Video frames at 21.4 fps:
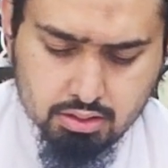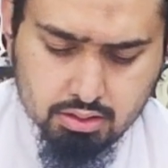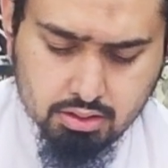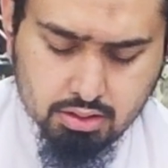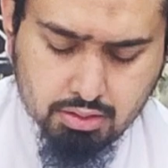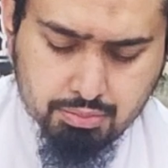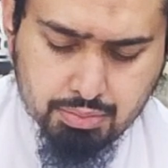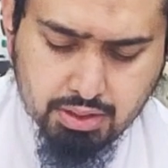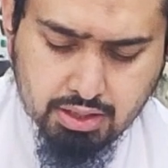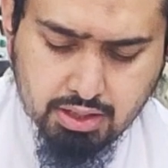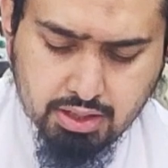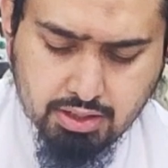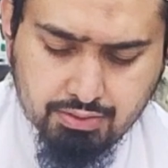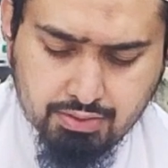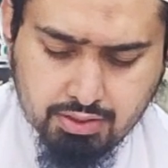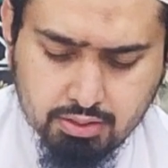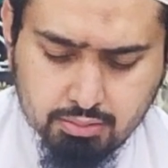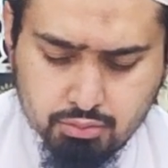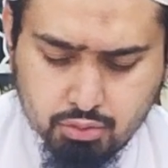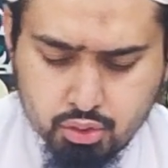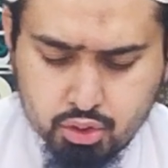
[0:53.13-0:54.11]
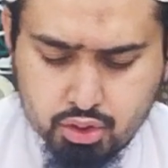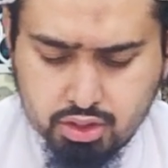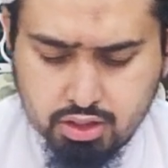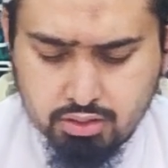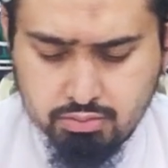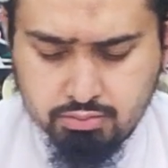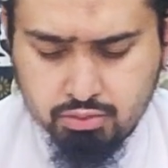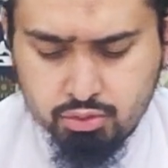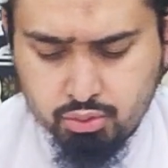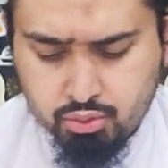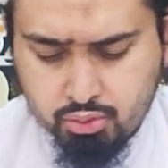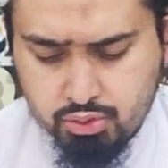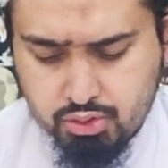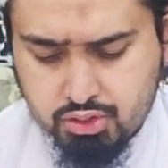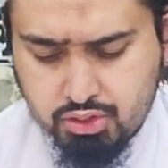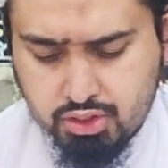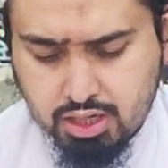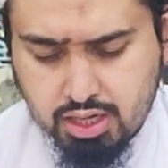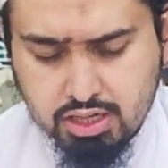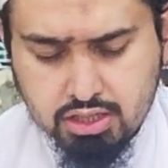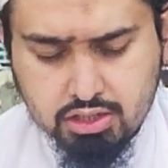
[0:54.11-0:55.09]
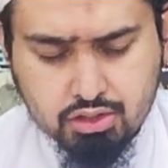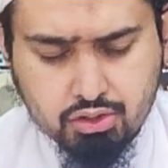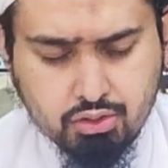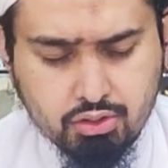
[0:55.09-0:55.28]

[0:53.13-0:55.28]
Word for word: The believing Muslim who recites